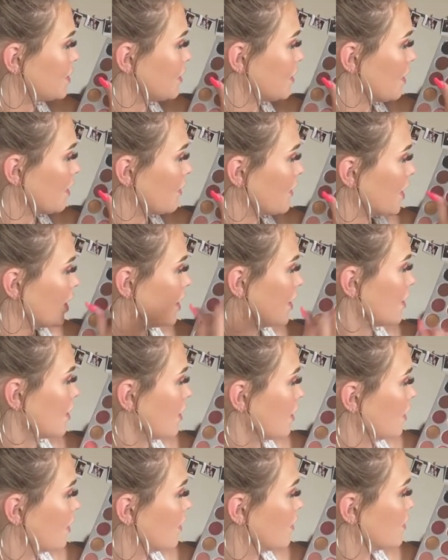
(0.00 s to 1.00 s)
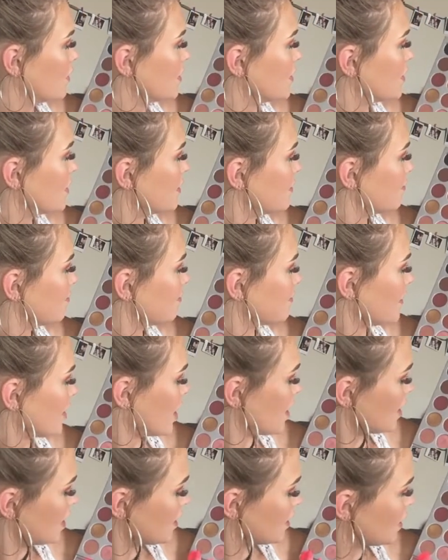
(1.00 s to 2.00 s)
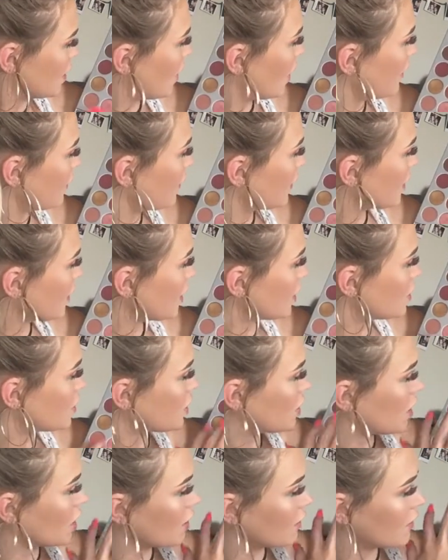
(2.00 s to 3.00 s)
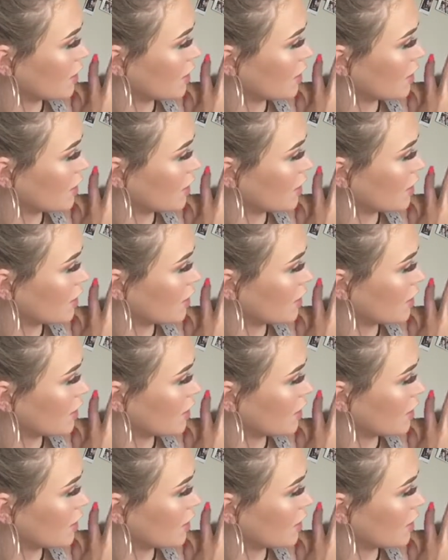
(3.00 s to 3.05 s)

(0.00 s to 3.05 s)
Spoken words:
two are very close. So I feel like she could have